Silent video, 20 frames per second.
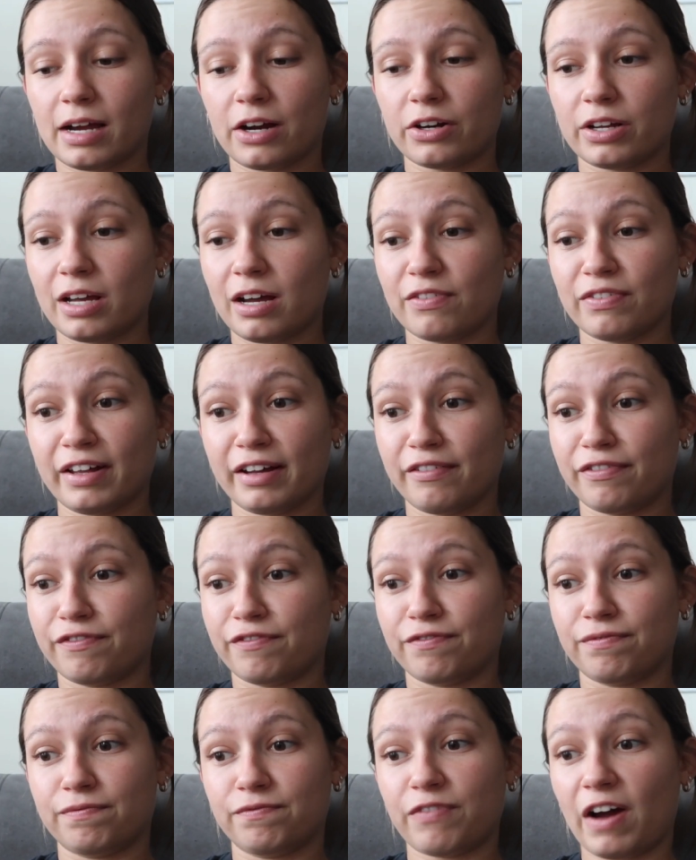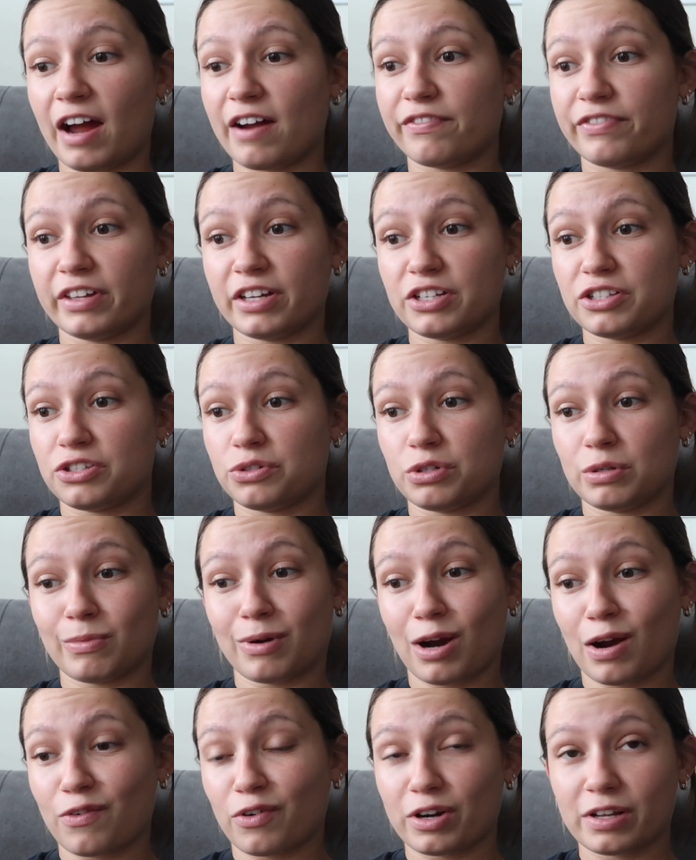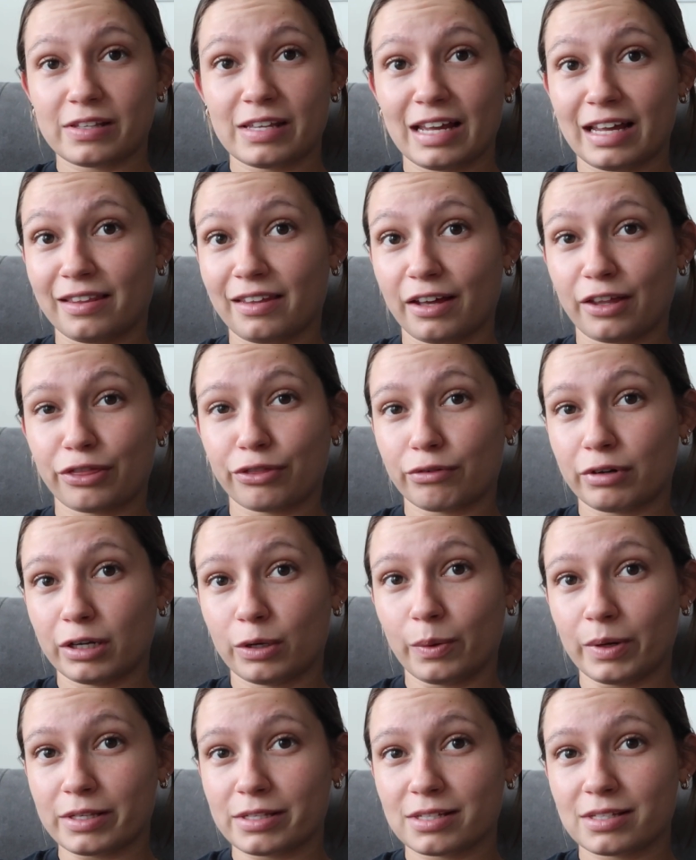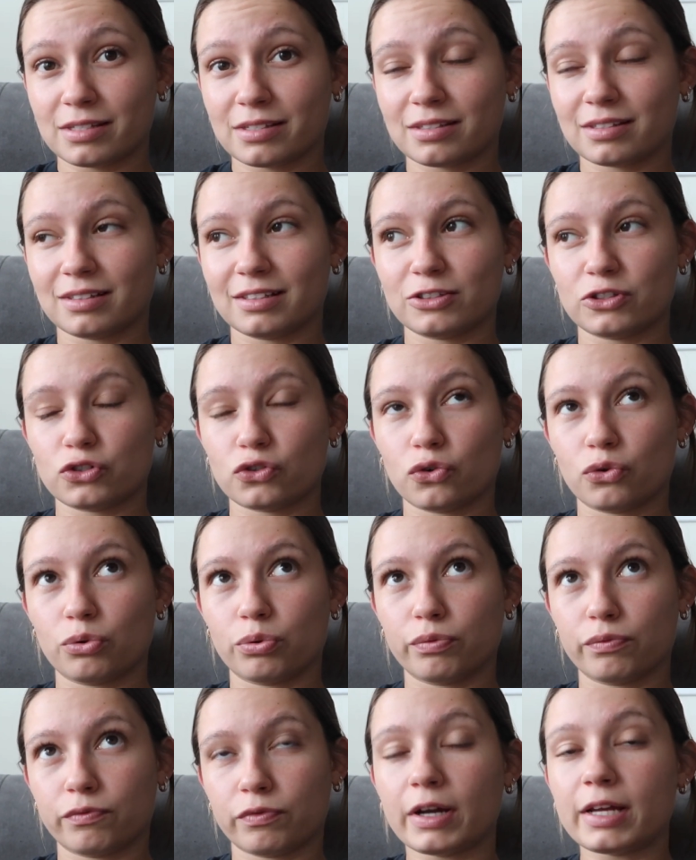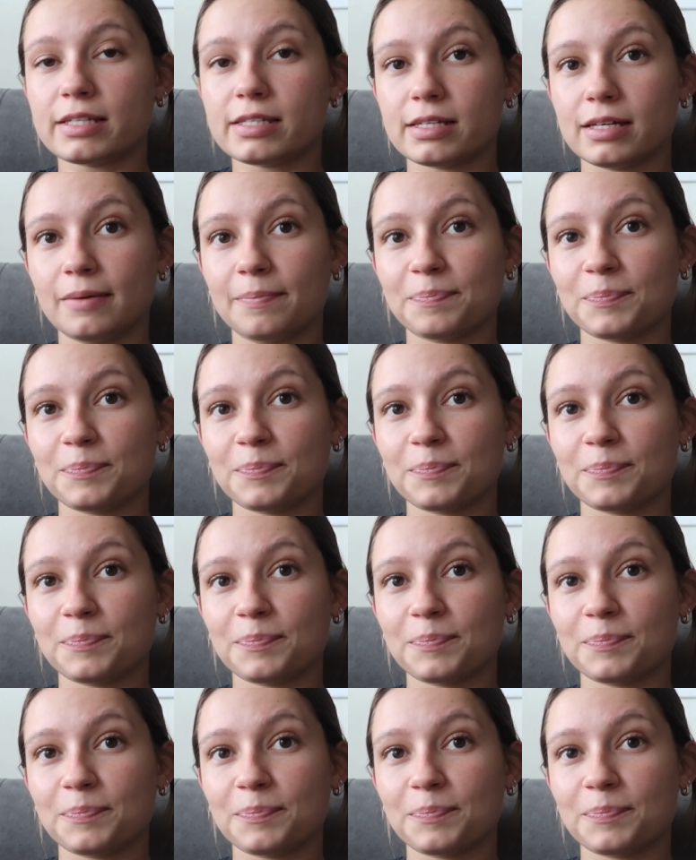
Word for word: I already have like 5 things to do tomorrow. I've already taken like 3 quizzes. It's crazy.